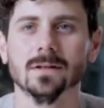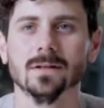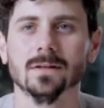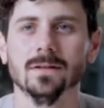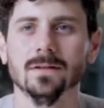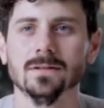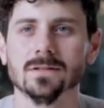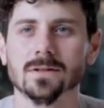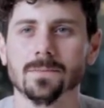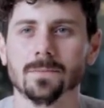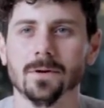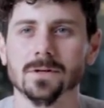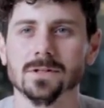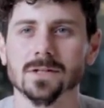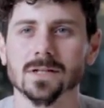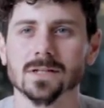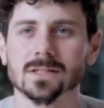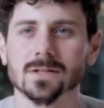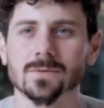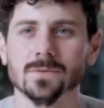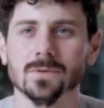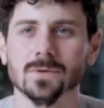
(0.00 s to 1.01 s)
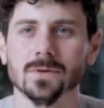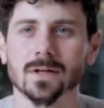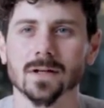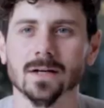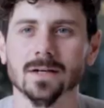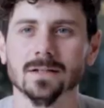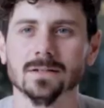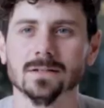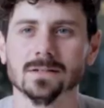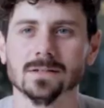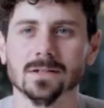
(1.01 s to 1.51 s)
These are projects that we would
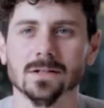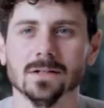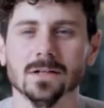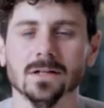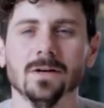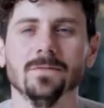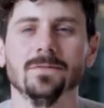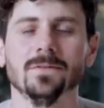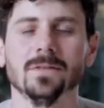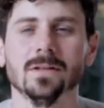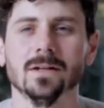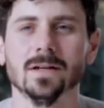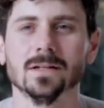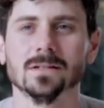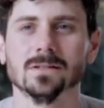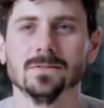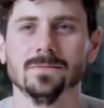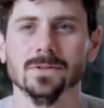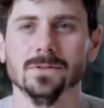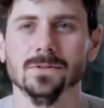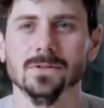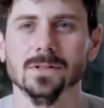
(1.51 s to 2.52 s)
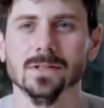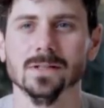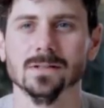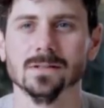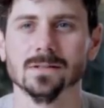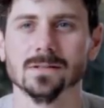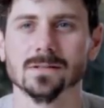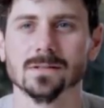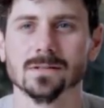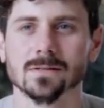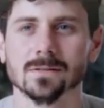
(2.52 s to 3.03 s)
like to study over the next few
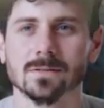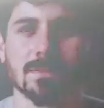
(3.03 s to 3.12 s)
years.